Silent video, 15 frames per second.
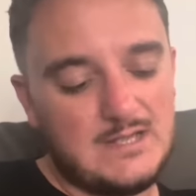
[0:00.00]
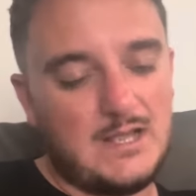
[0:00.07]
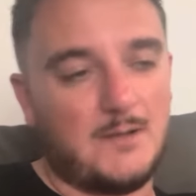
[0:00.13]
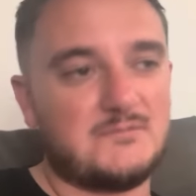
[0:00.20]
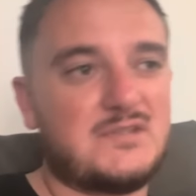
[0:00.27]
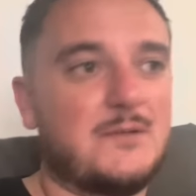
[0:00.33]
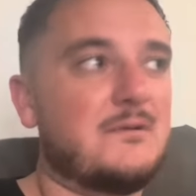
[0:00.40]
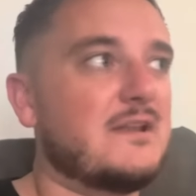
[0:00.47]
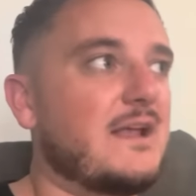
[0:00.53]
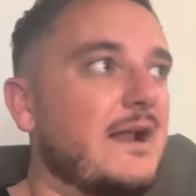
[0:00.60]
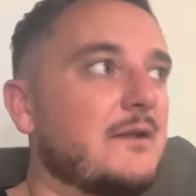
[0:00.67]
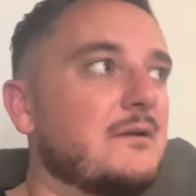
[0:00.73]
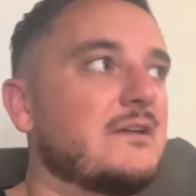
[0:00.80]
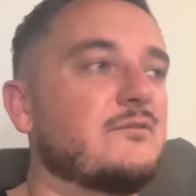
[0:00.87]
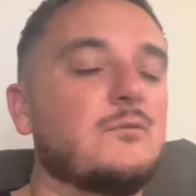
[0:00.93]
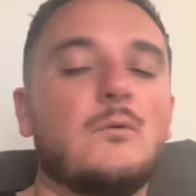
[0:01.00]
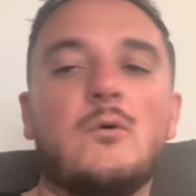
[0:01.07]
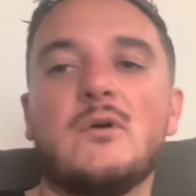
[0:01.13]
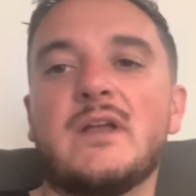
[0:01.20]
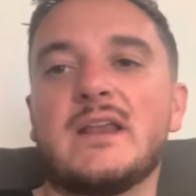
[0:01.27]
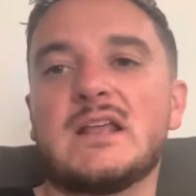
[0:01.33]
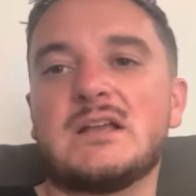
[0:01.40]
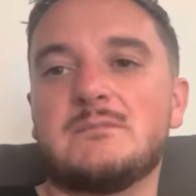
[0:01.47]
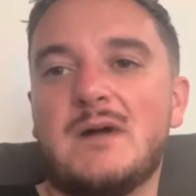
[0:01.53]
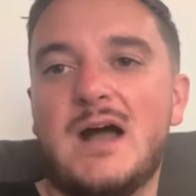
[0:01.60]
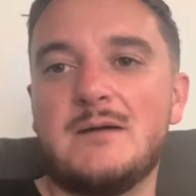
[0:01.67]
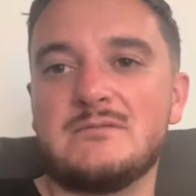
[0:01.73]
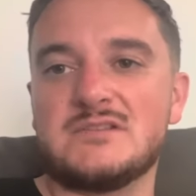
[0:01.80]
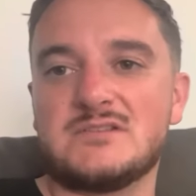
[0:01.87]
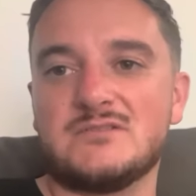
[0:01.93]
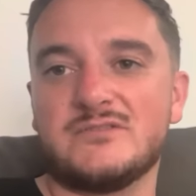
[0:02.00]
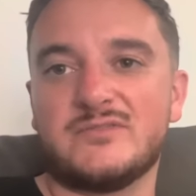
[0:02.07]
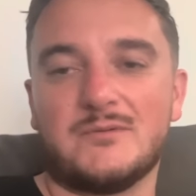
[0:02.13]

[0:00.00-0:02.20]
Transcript: I'm tempted to go out and have a walk and get a kebab and stuff.